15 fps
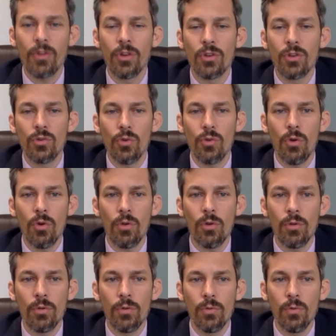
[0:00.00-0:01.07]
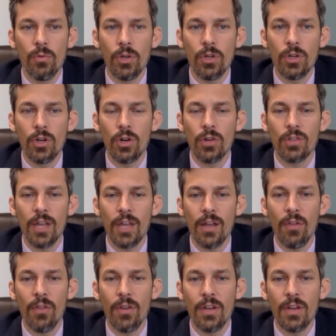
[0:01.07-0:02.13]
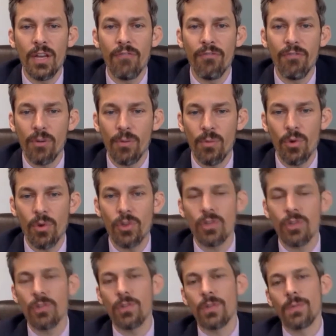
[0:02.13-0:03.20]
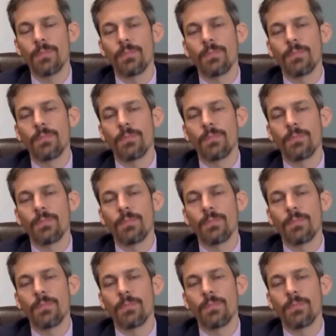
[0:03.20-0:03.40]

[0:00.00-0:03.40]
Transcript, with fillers: control would curtail the need for abortions?